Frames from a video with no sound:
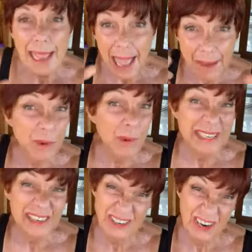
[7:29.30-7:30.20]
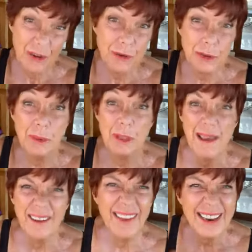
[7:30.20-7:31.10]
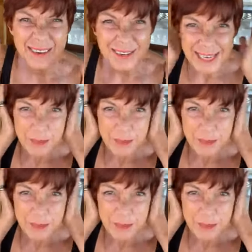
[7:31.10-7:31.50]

I'm going to show you with my fingers,